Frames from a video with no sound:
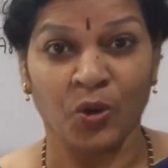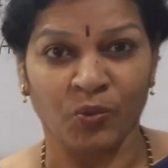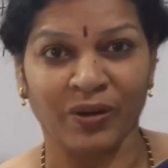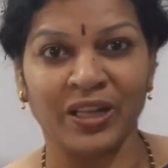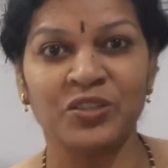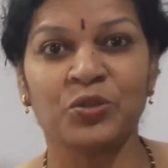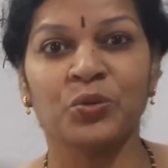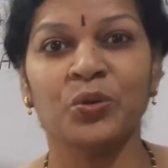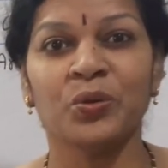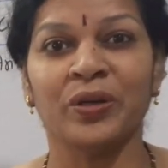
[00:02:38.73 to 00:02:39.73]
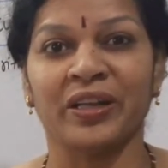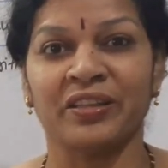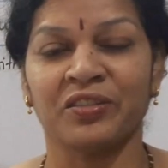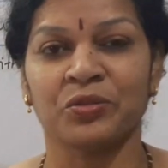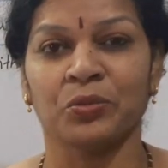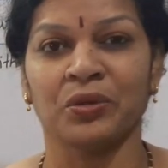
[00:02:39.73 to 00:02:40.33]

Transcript: one school to another school.